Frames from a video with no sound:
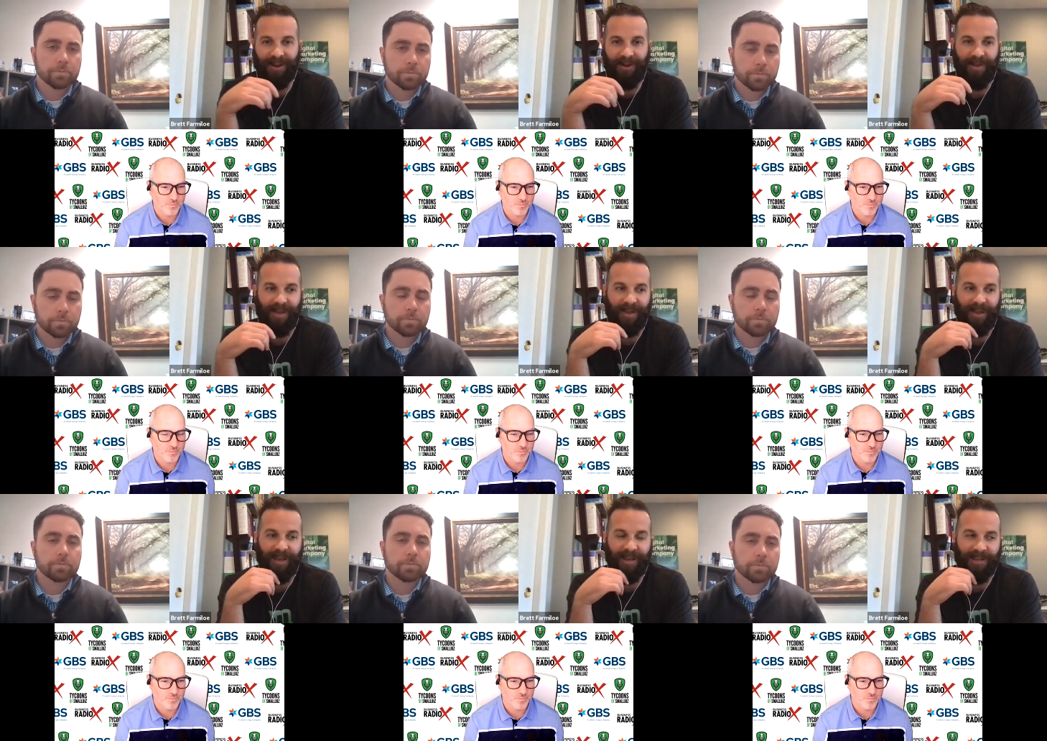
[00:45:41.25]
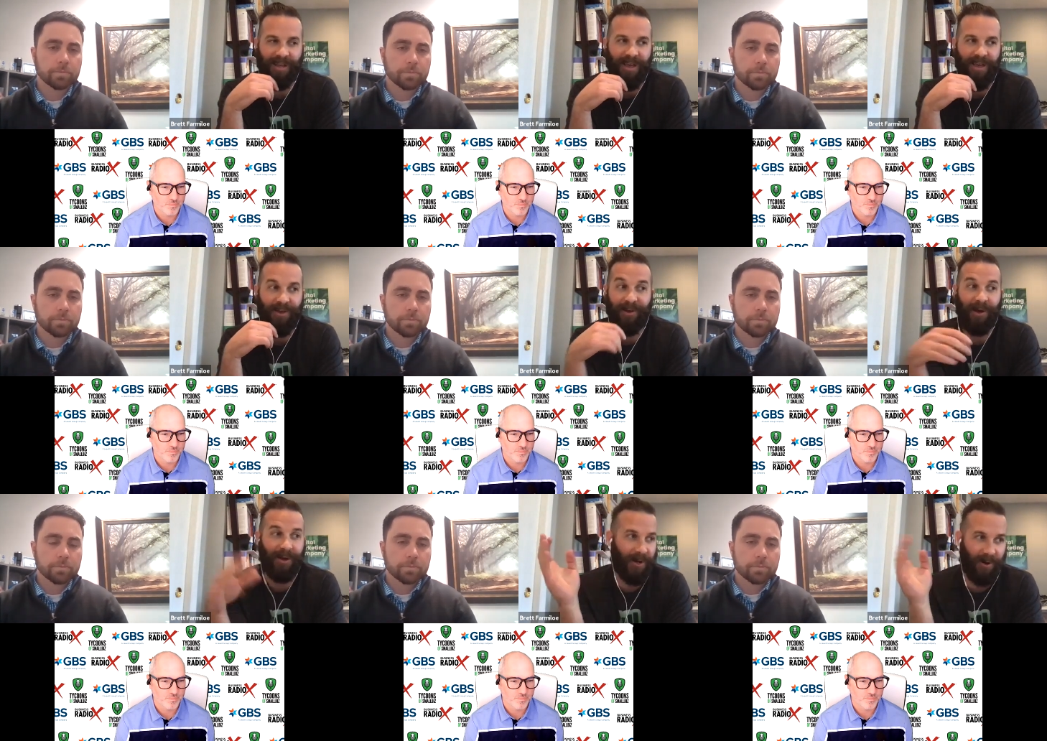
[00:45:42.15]
Speaker 1: You know, because you
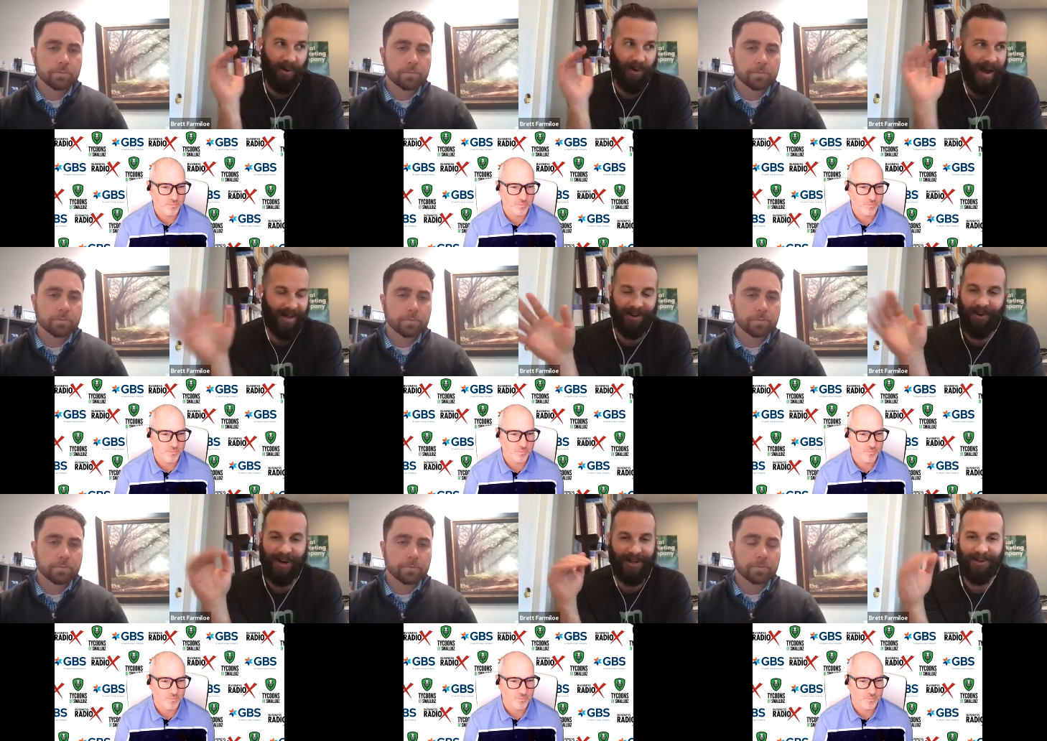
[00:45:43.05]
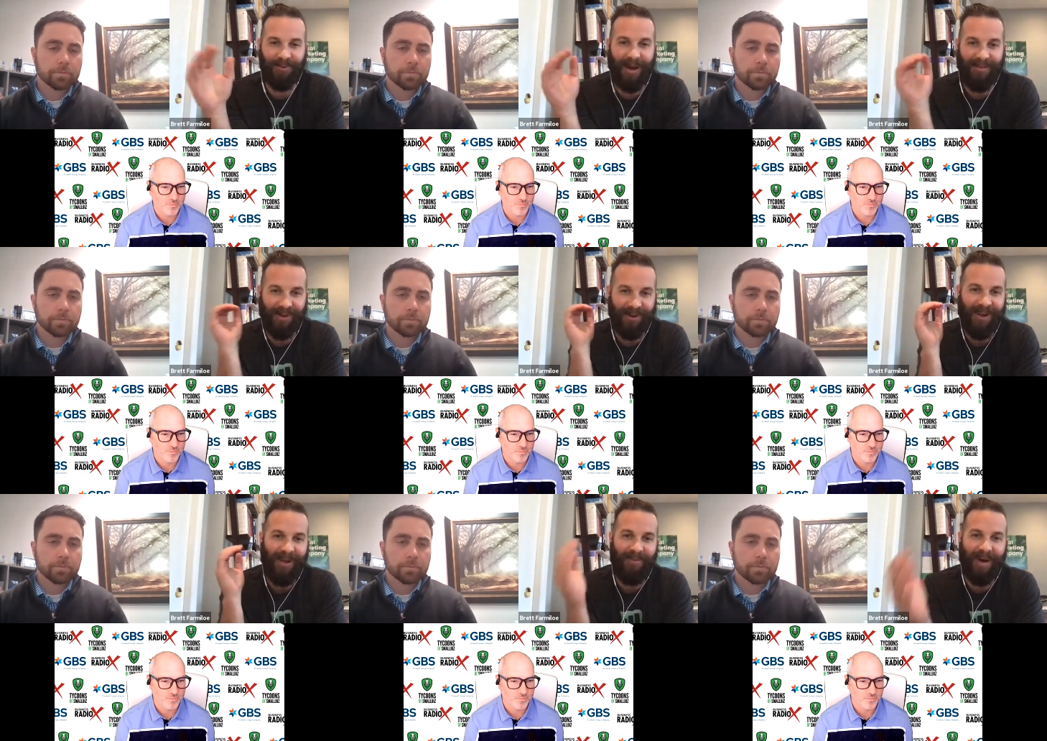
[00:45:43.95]
go to Terkel, answer questions, whatever.
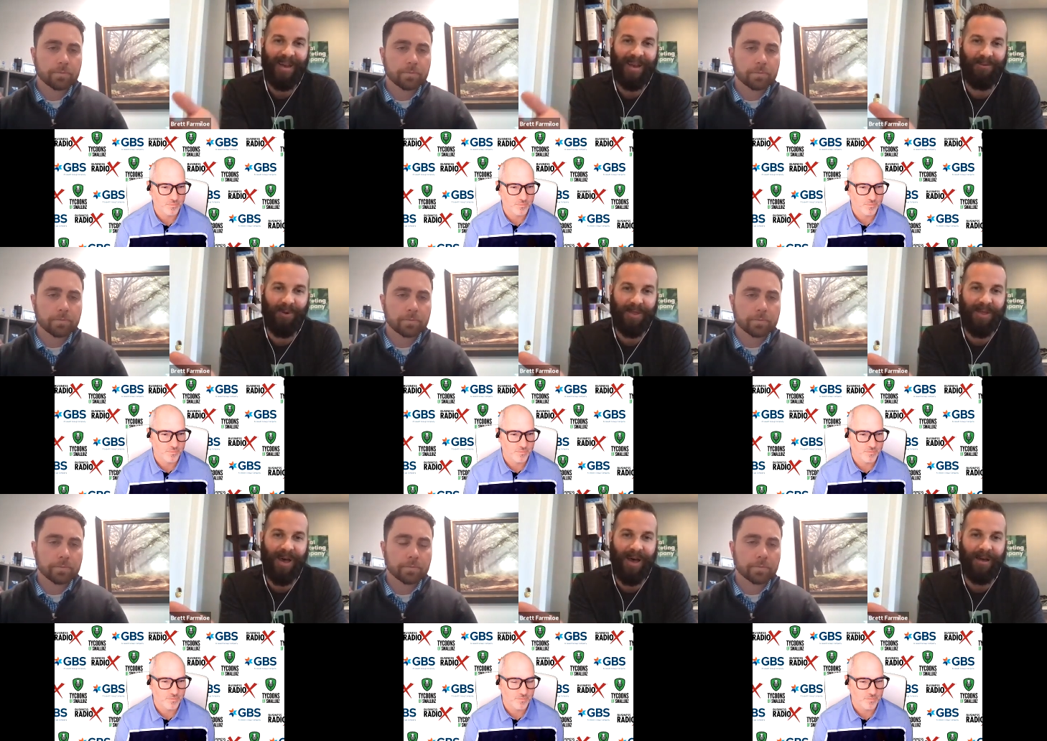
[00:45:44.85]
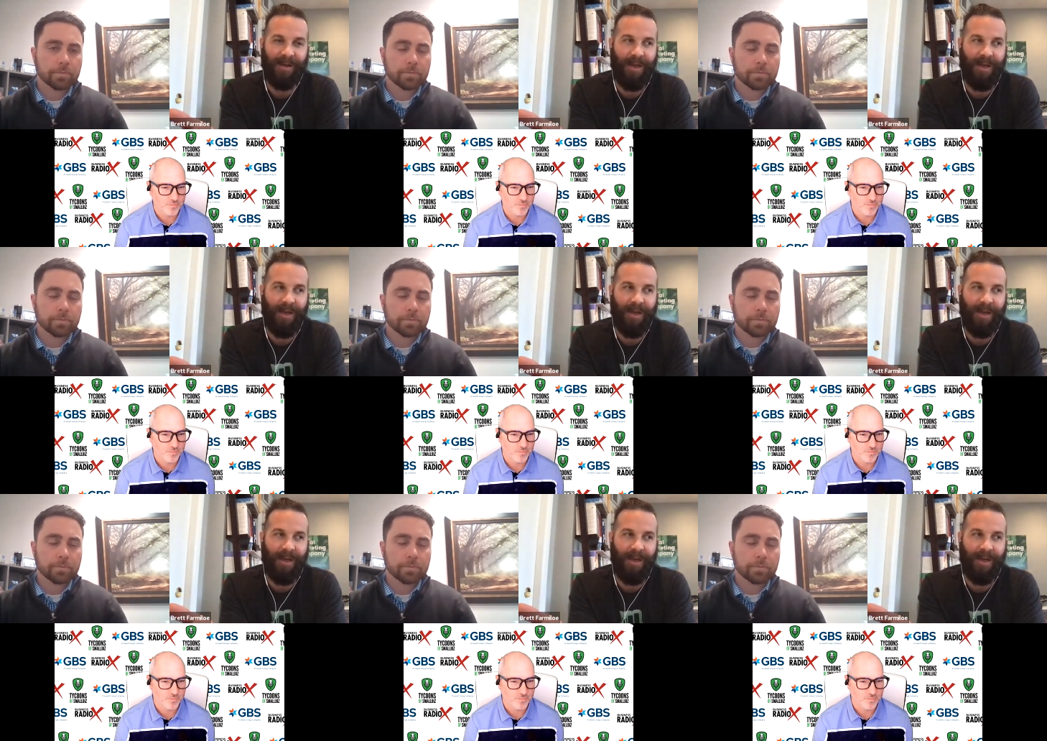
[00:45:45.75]
But with uh,